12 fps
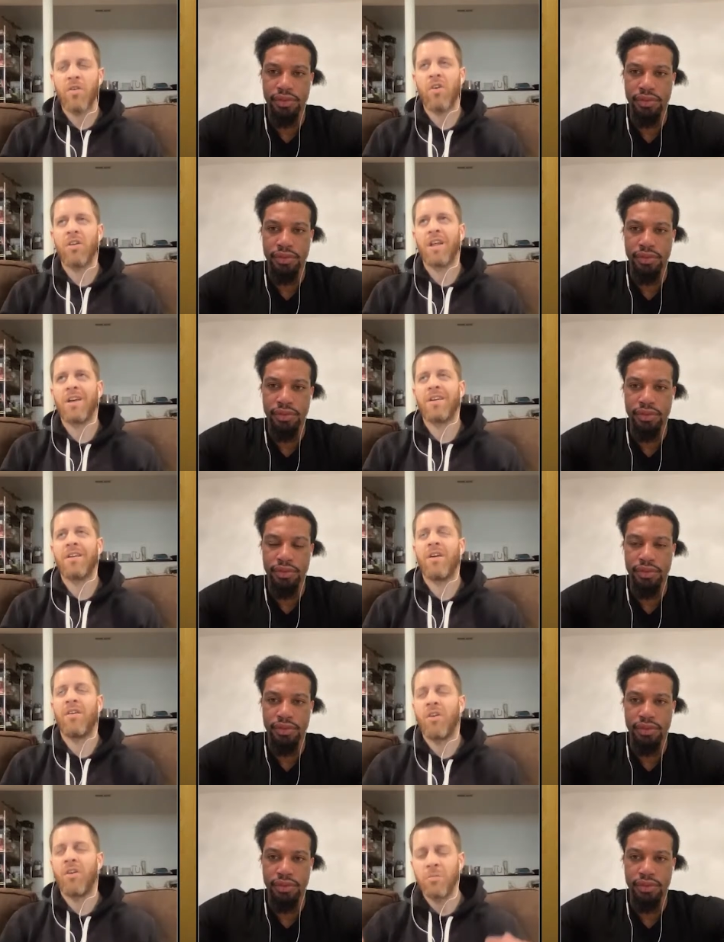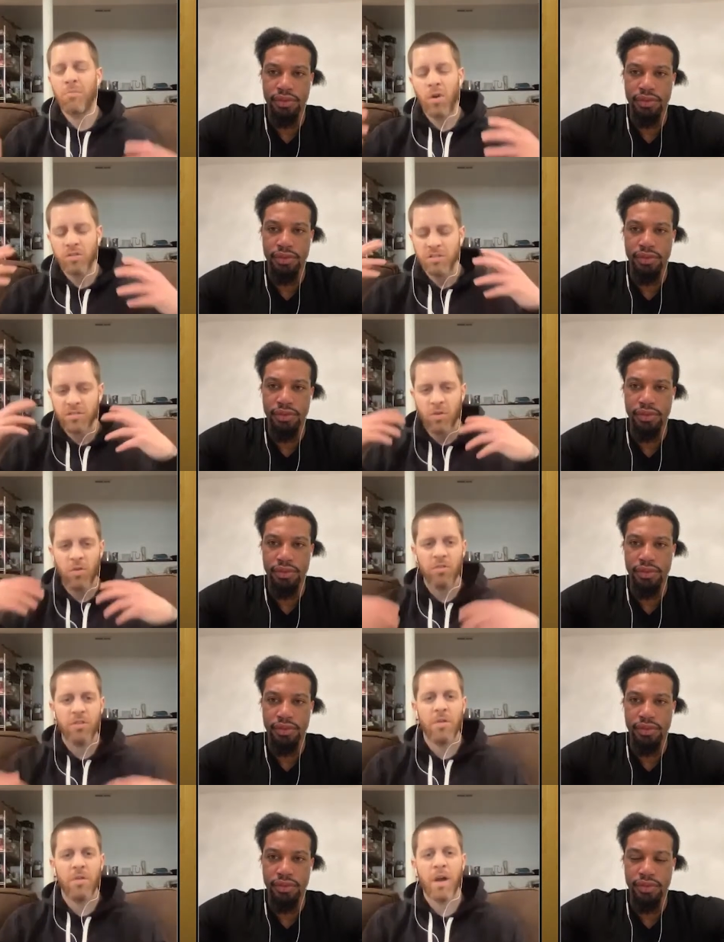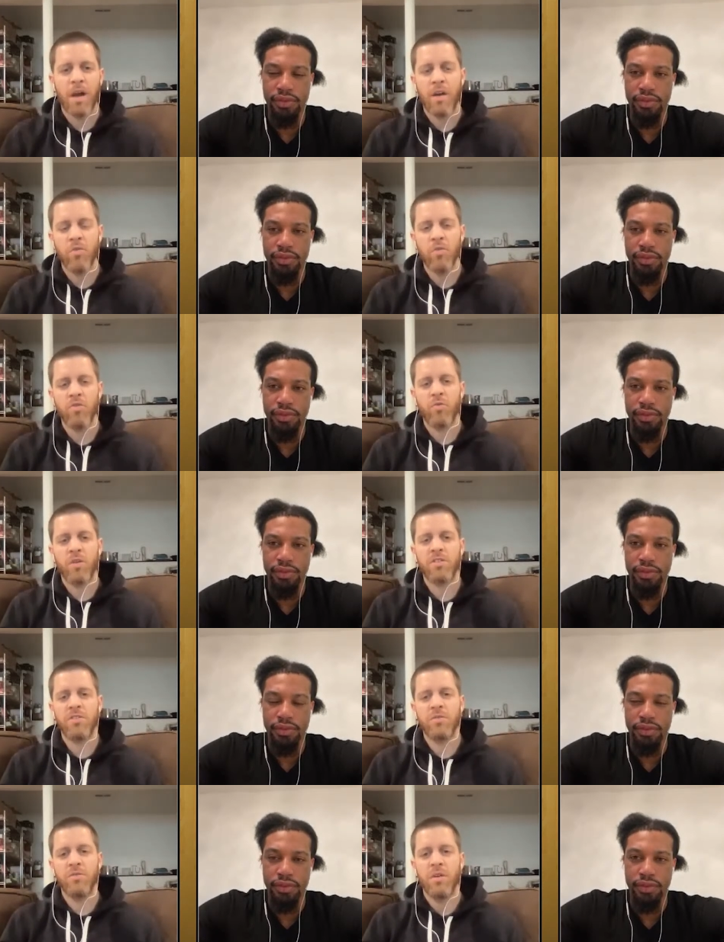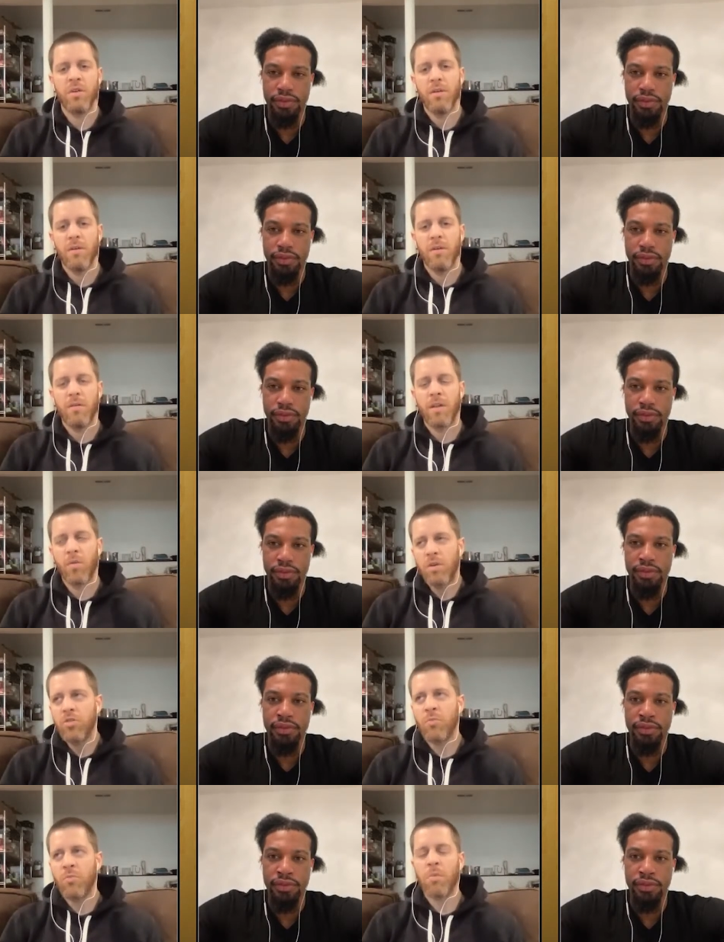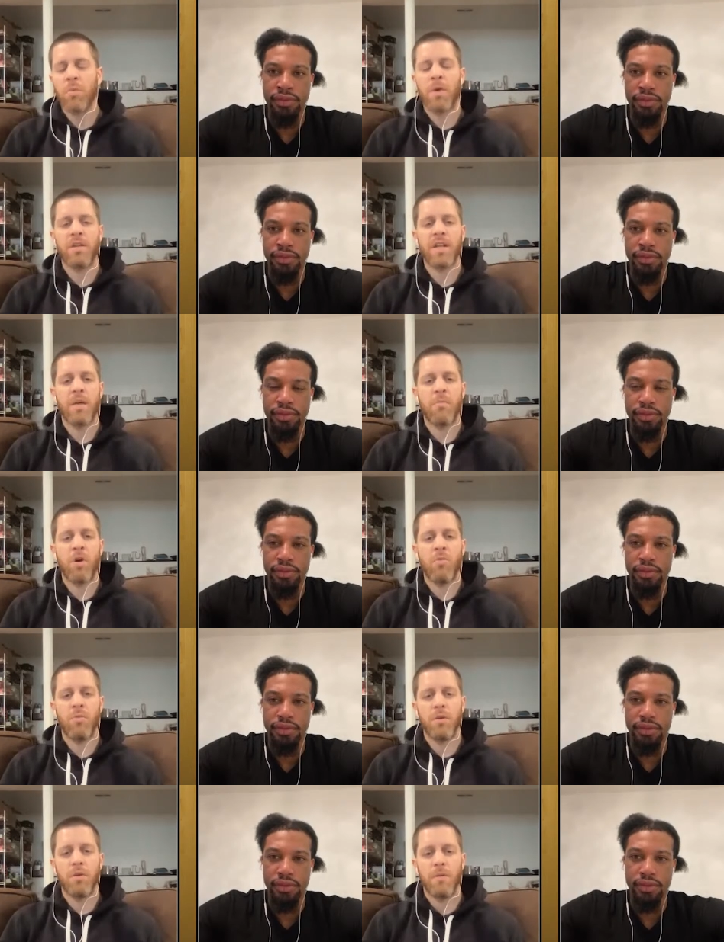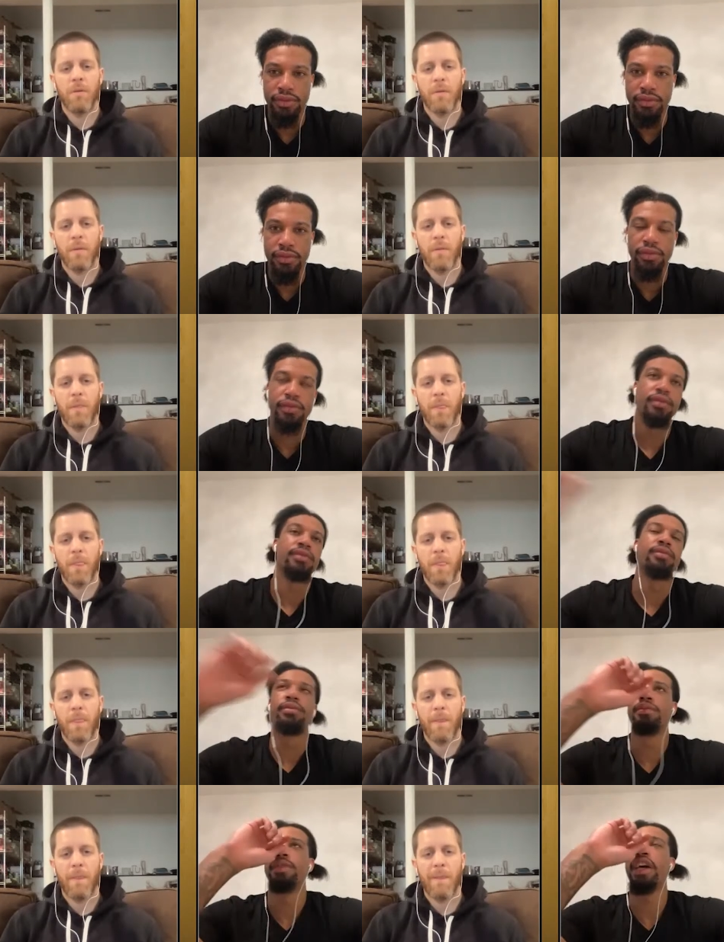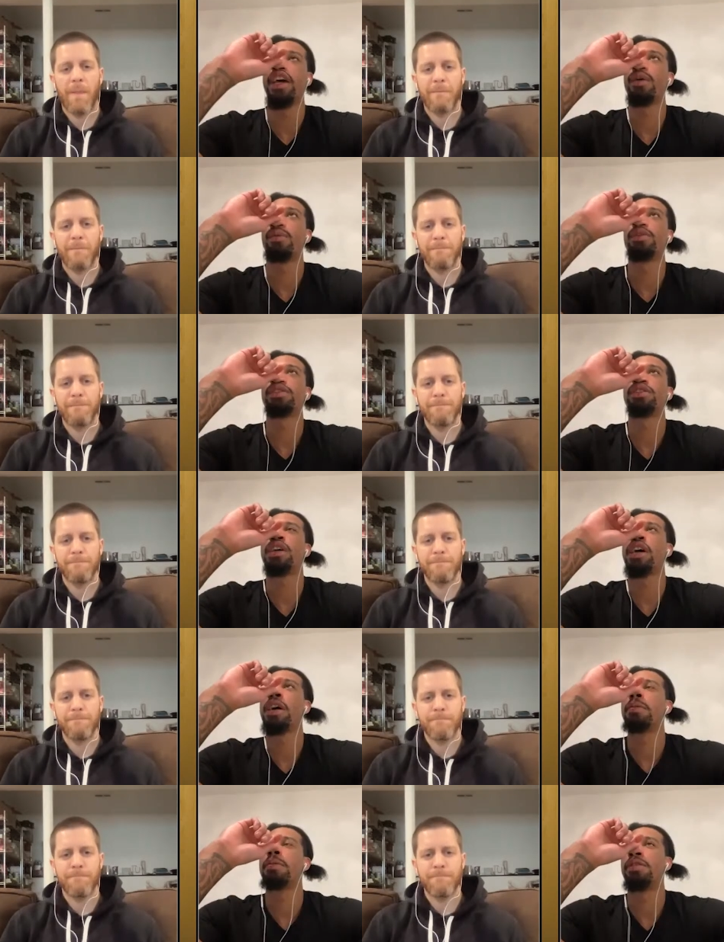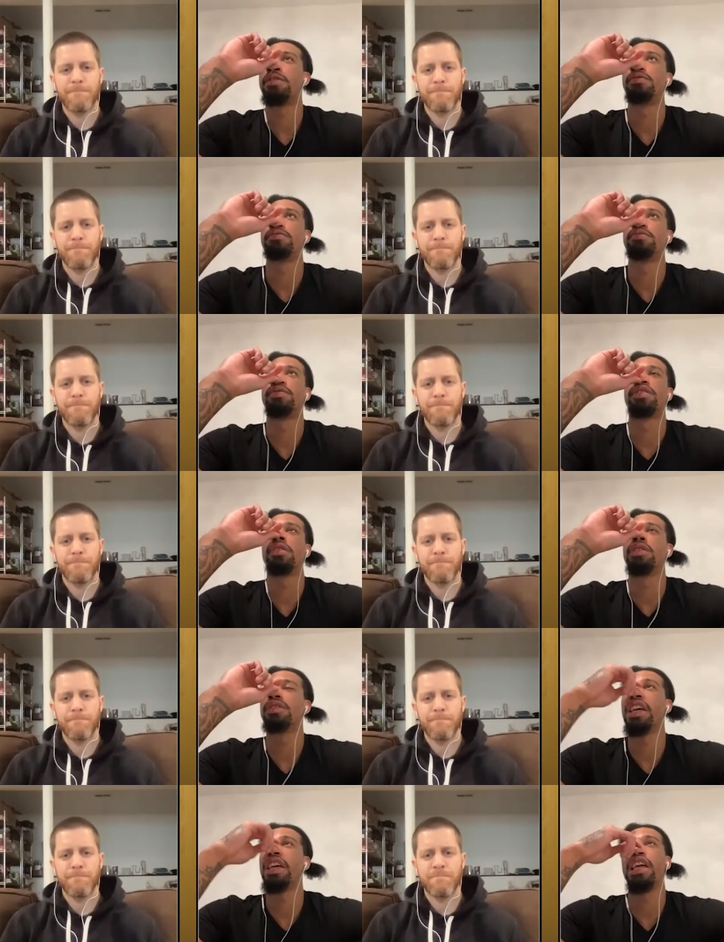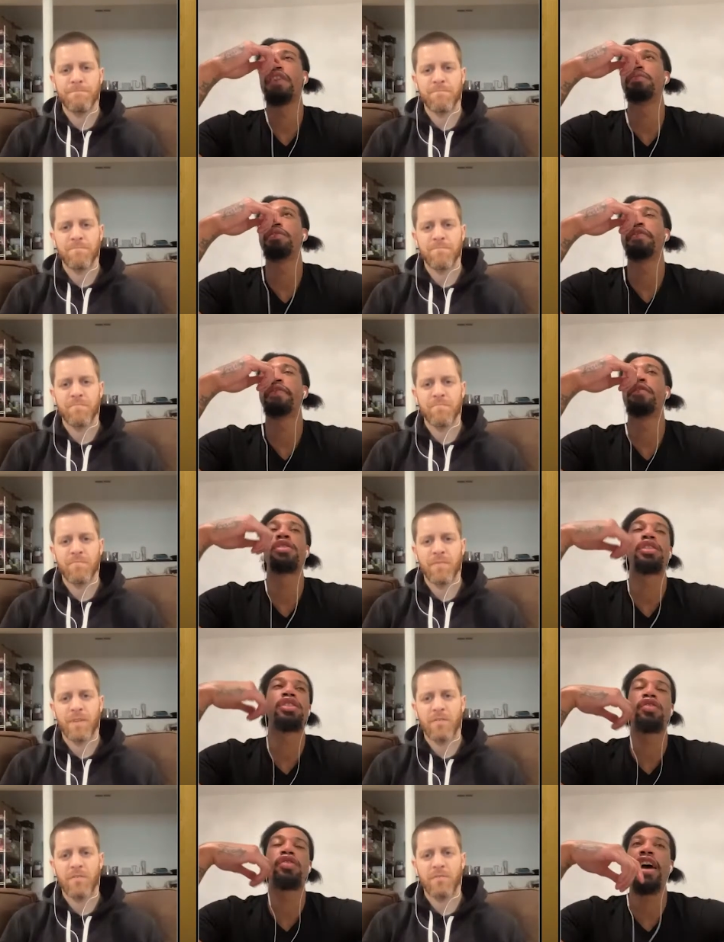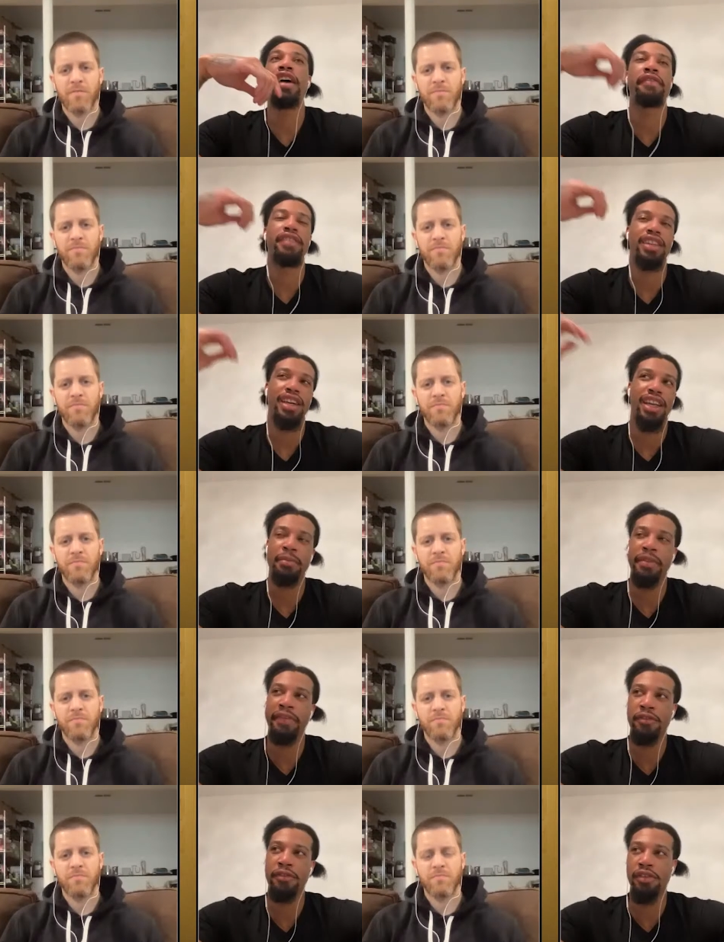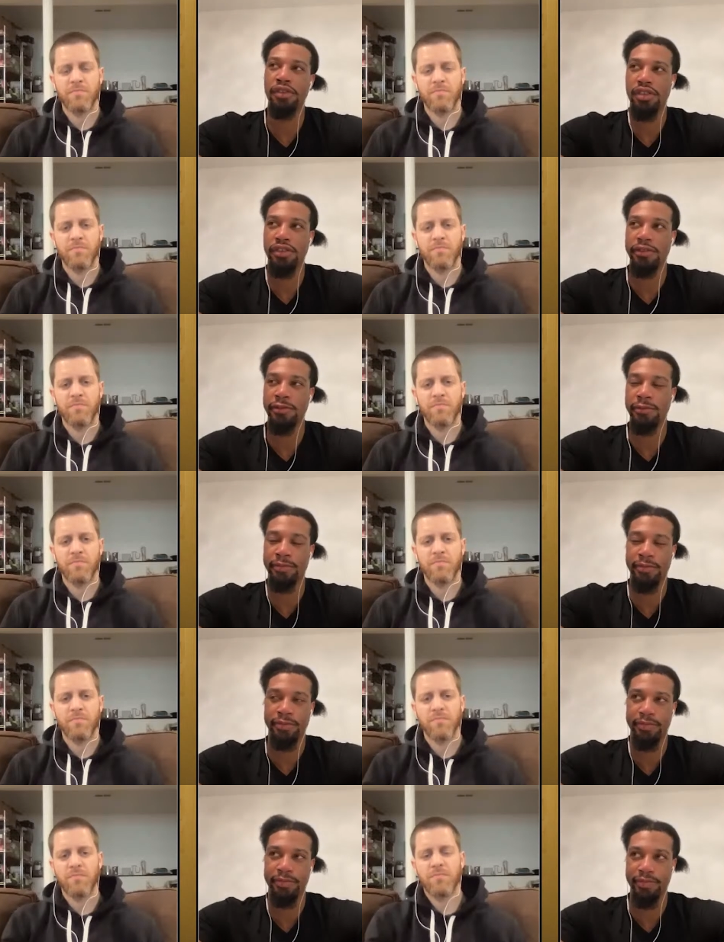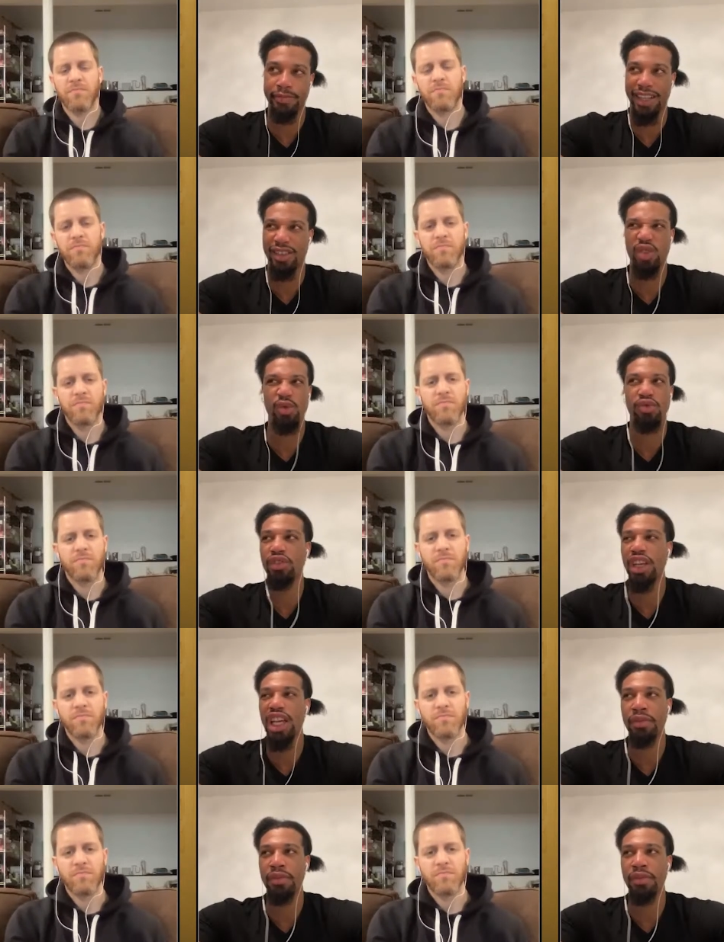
Speaker 1: called? Like all the emotions going through your mind, who was with you? Like, what do you remember about that moment?
Speaker 2: damn, what's the name? Um, so it, even before the draft, like before, um, like two, three days